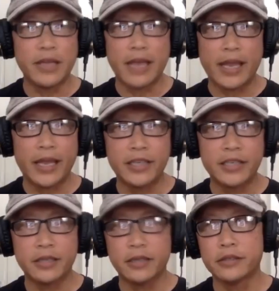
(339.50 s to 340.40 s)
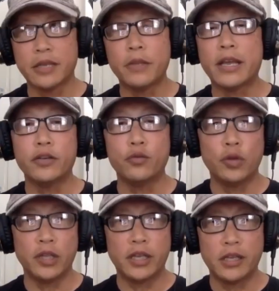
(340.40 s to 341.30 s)
that age someone that you're
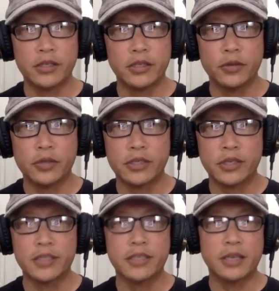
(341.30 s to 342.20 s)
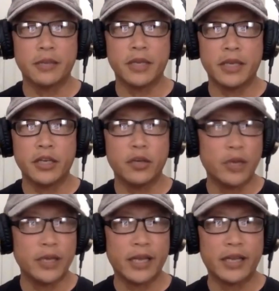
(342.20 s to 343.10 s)
really close to is is going to be here
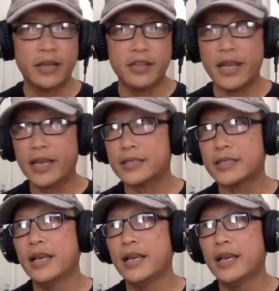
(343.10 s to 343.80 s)
one day and gone the next